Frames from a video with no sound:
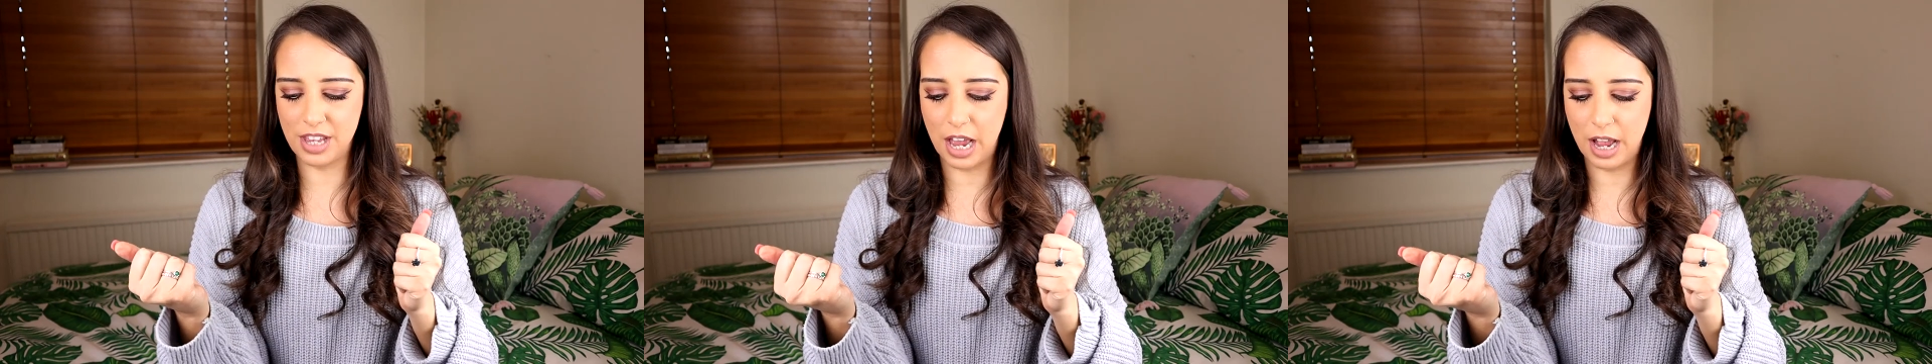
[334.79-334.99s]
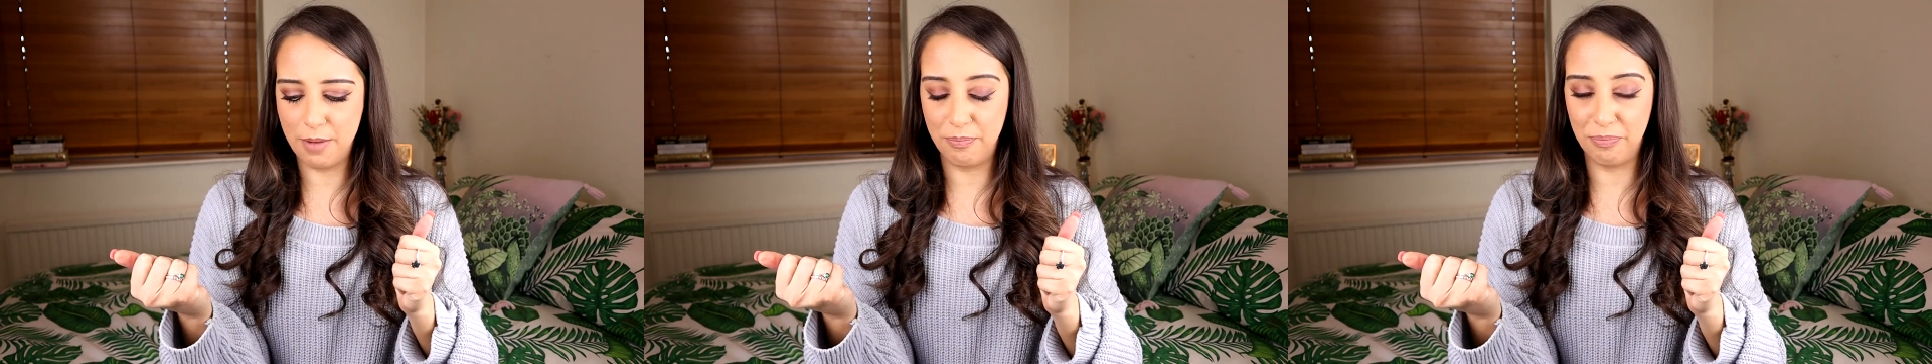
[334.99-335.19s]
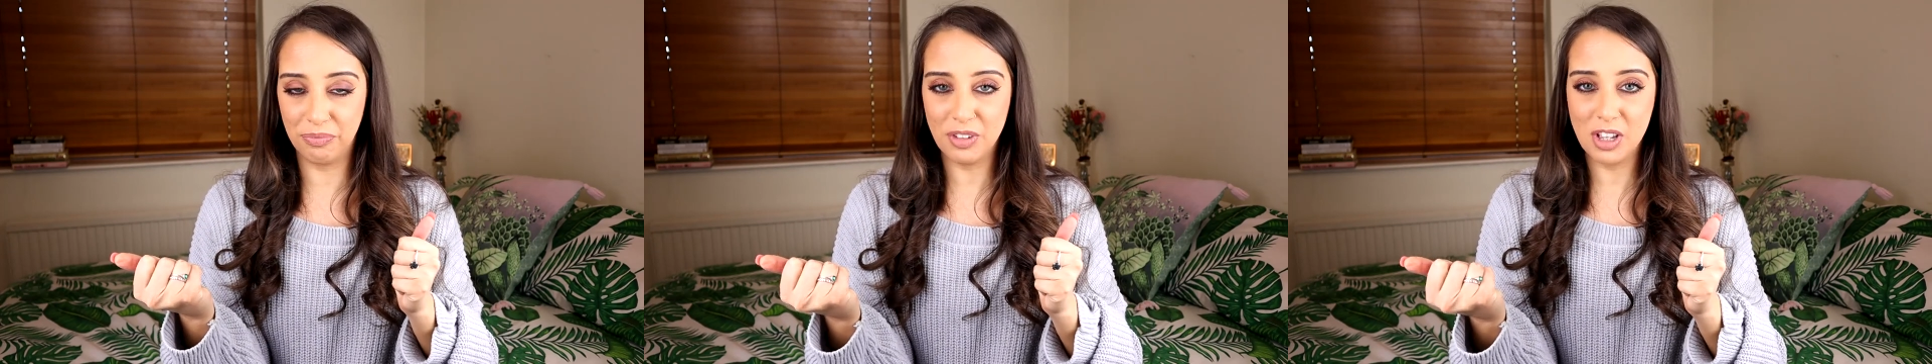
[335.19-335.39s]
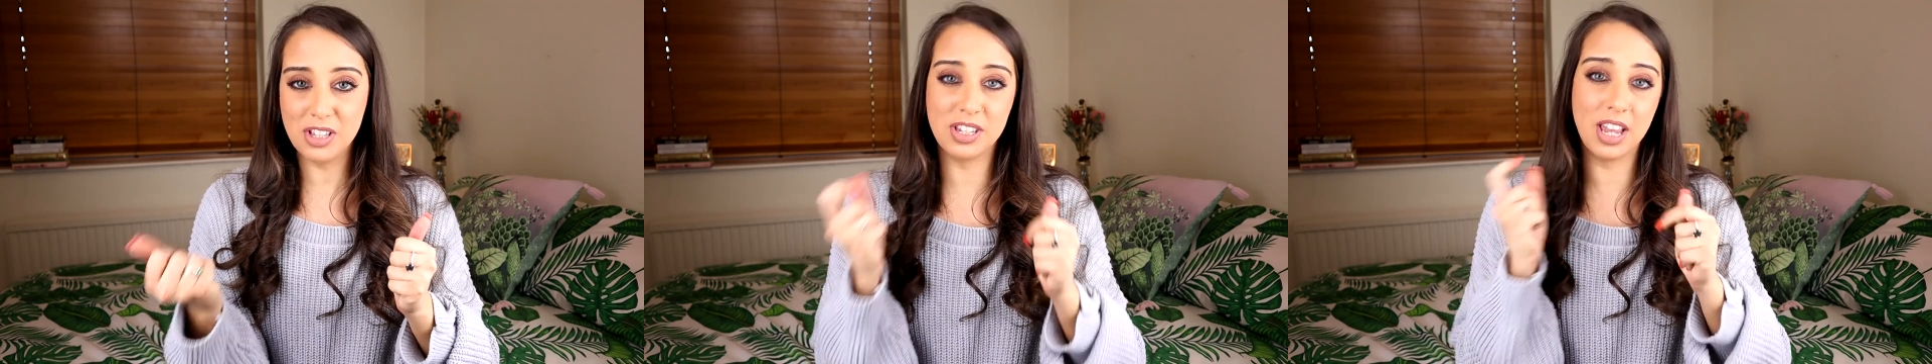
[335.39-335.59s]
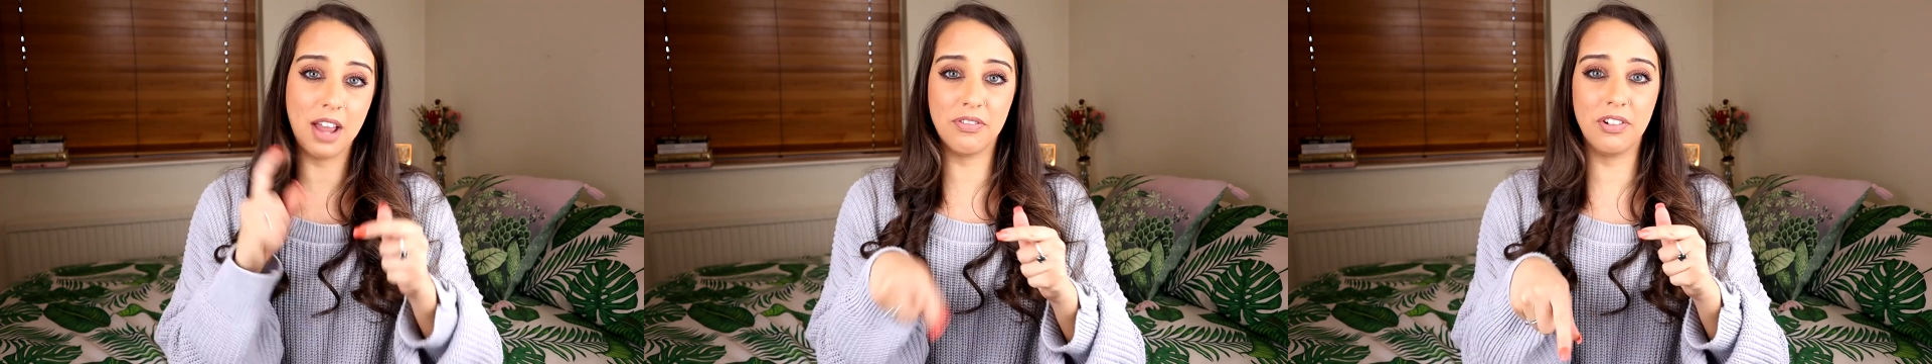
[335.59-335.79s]
So
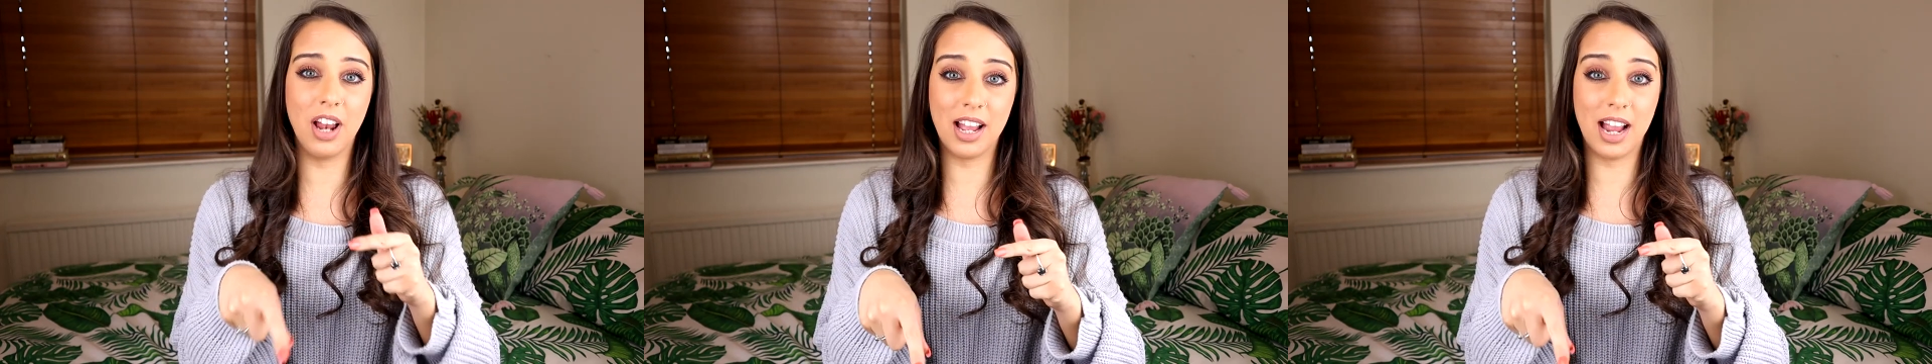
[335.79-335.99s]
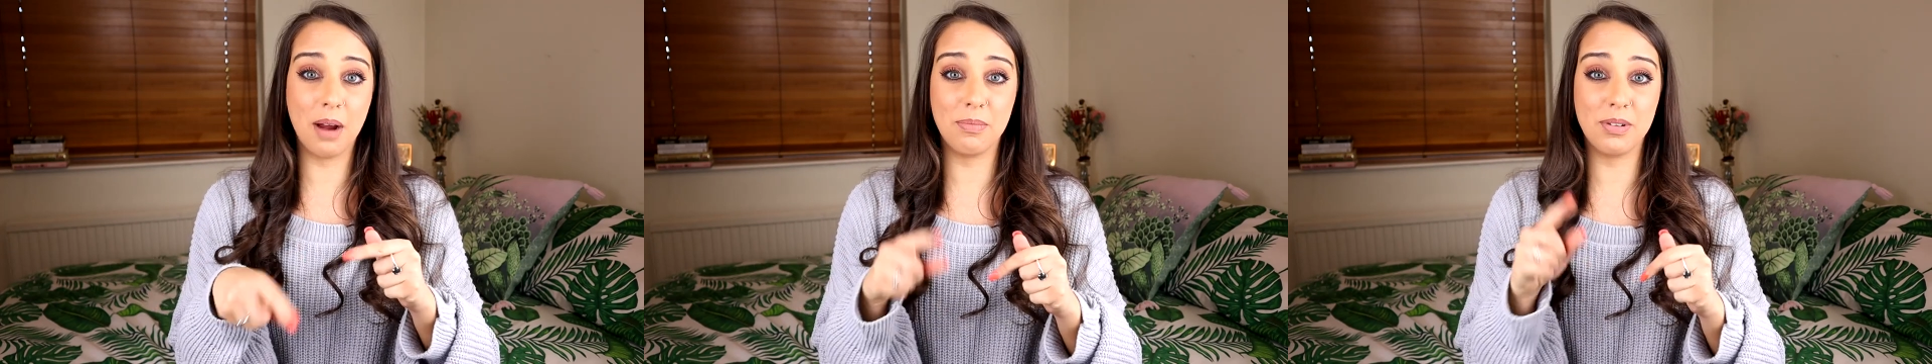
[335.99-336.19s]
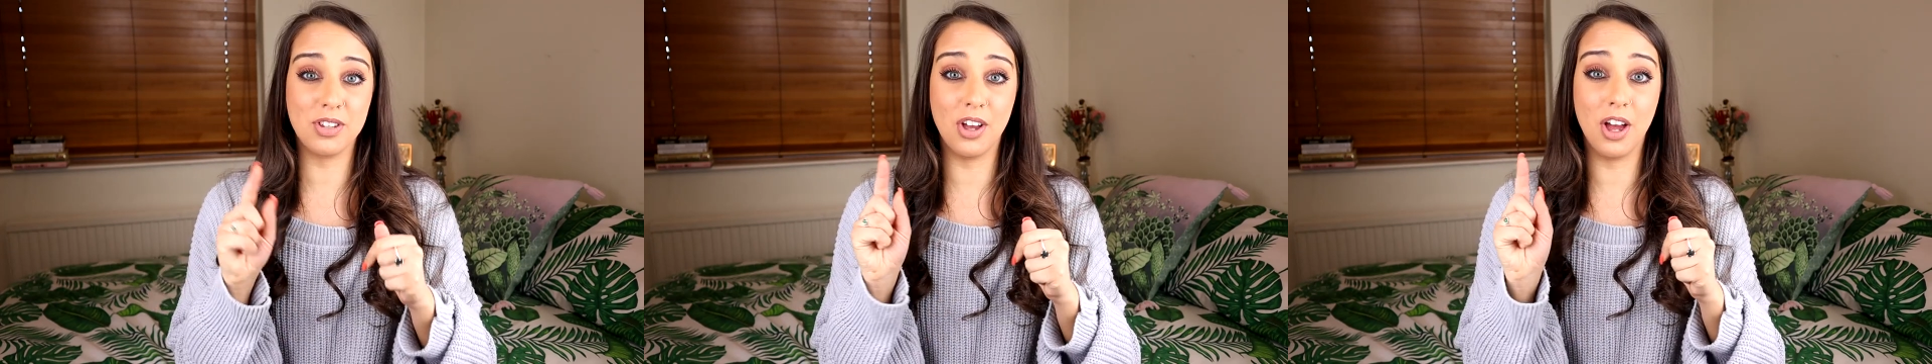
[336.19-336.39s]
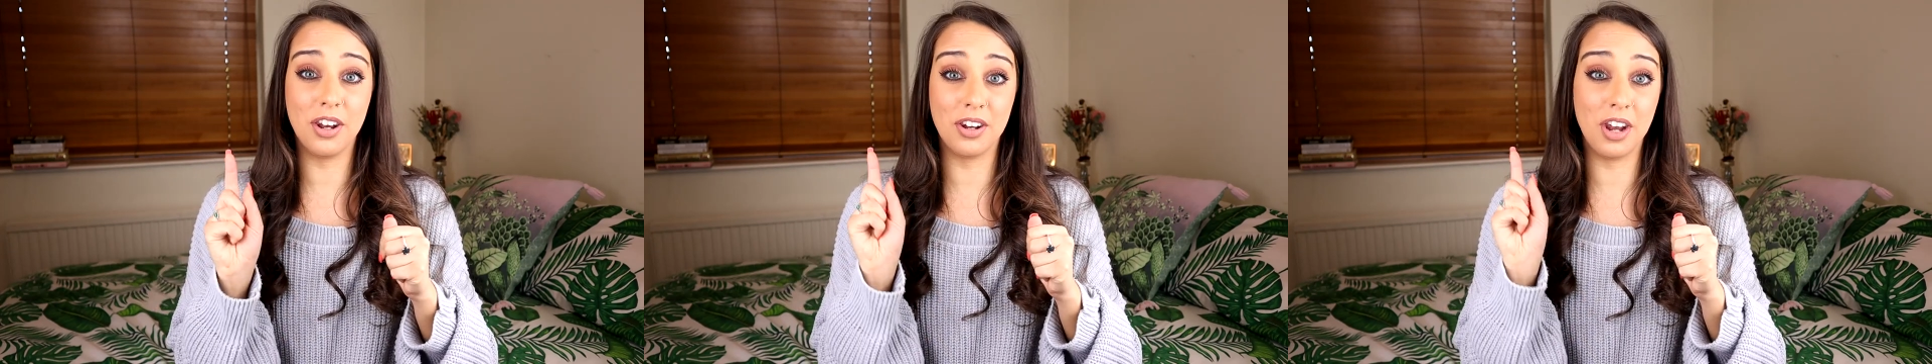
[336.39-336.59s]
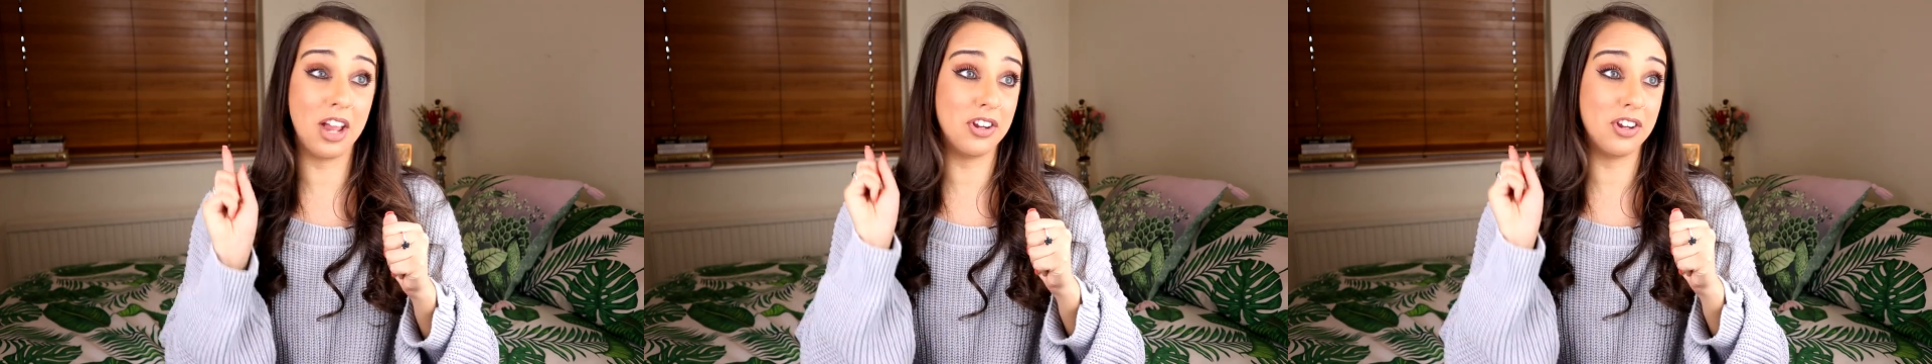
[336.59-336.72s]
yeah, if you like Capri-Sun